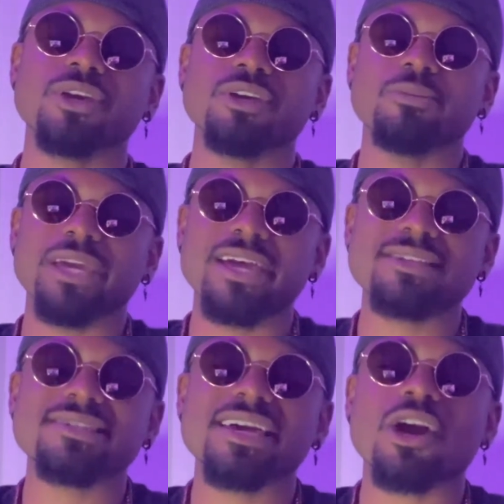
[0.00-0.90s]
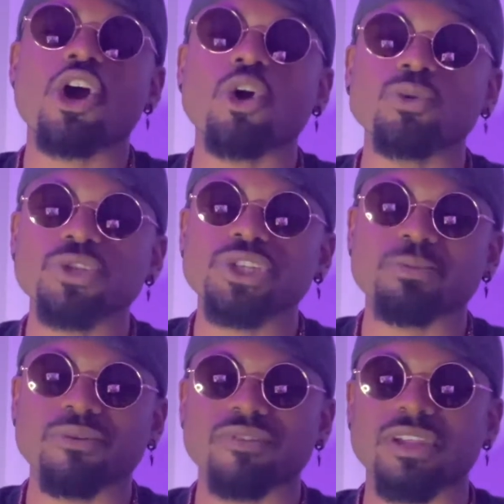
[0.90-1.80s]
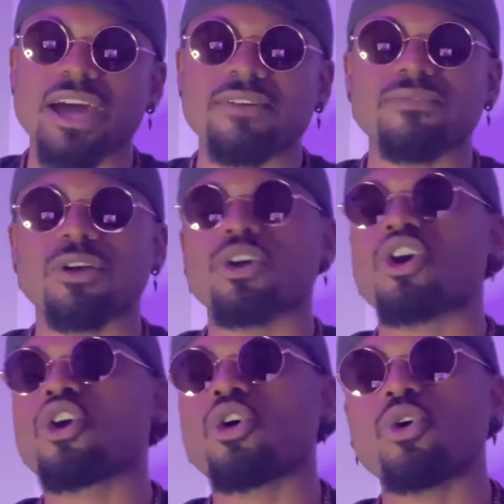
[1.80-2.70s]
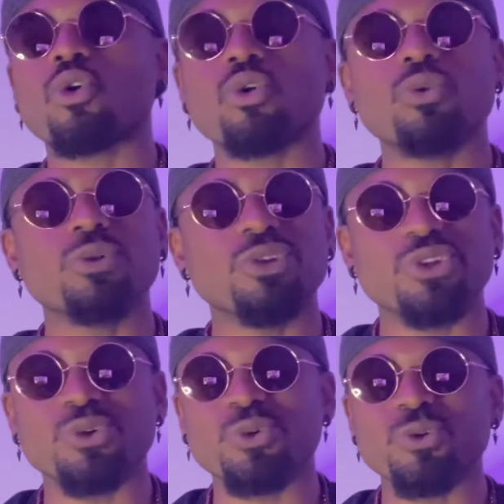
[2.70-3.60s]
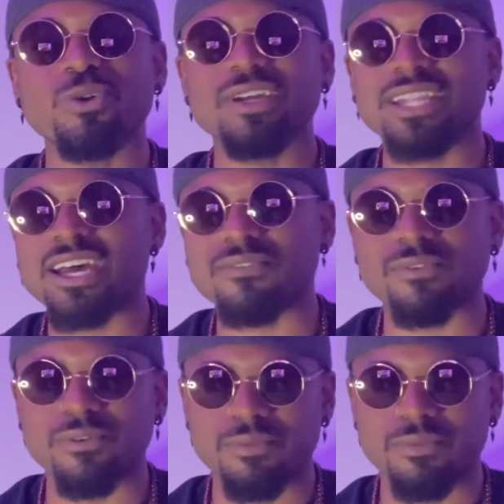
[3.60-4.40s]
you begin to take ownership of your life on a whole new level.